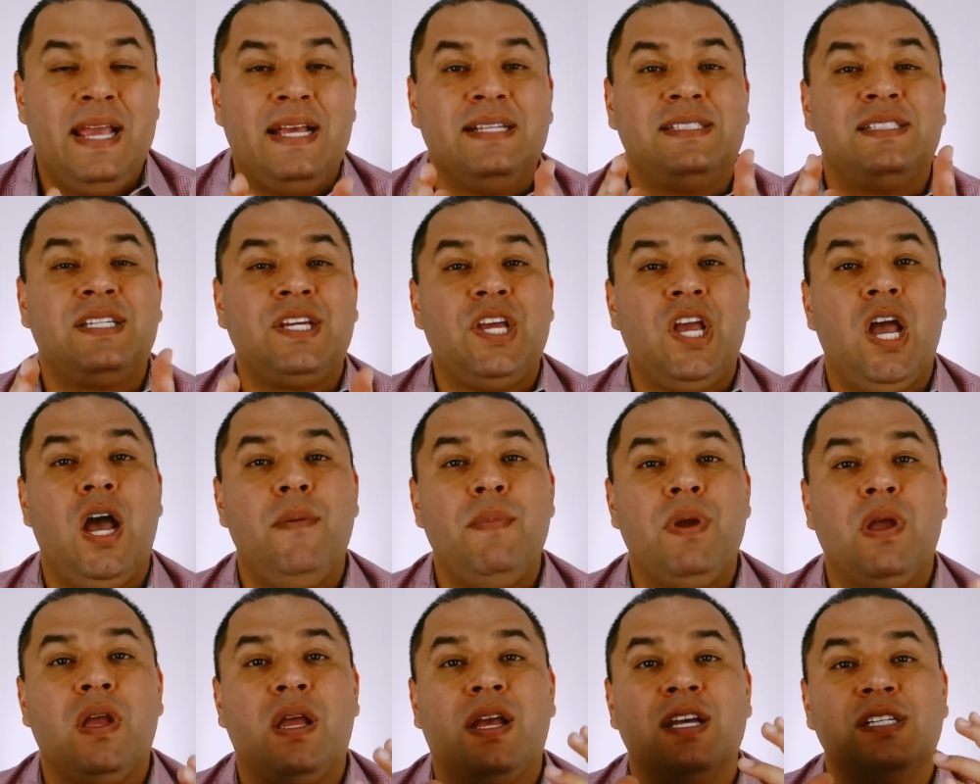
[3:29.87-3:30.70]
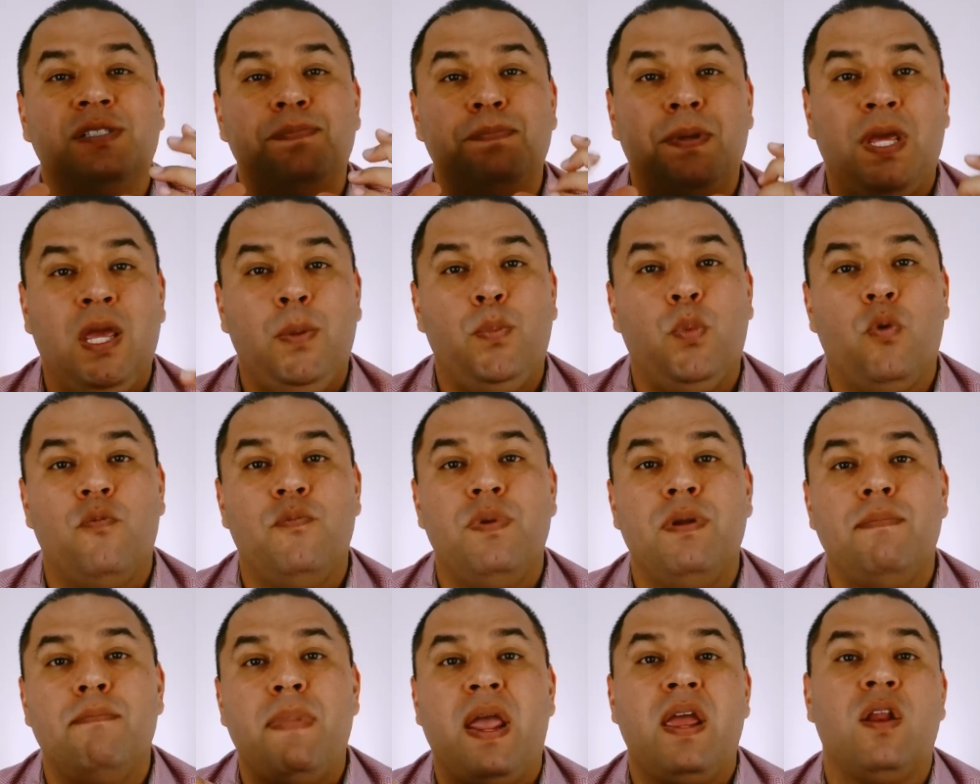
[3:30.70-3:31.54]
is coming because people have
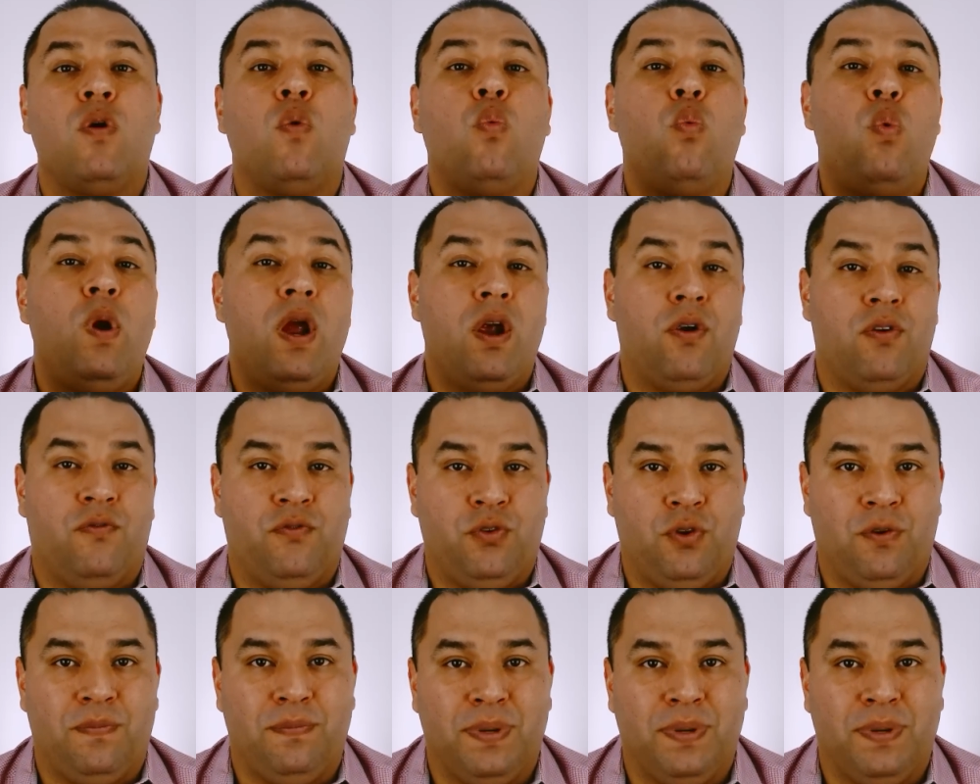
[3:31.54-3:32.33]
been made aware of your